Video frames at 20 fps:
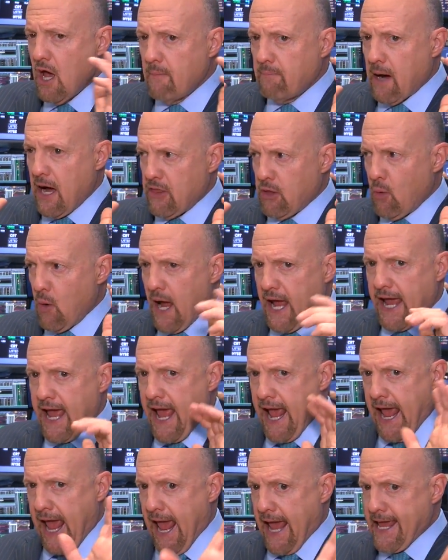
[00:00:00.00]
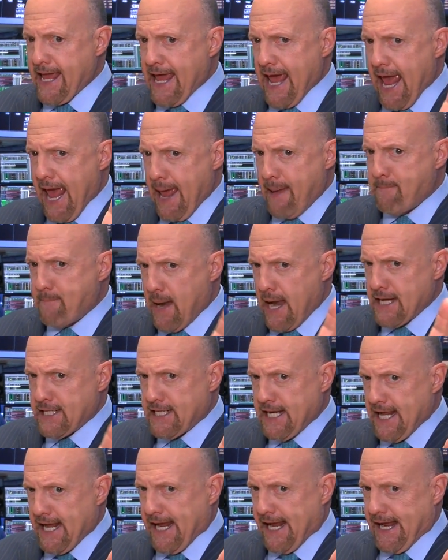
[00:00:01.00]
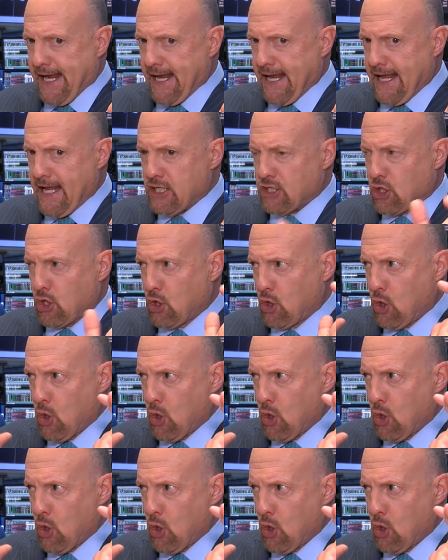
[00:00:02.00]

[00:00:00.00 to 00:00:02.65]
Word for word: By the way, AMD is mm.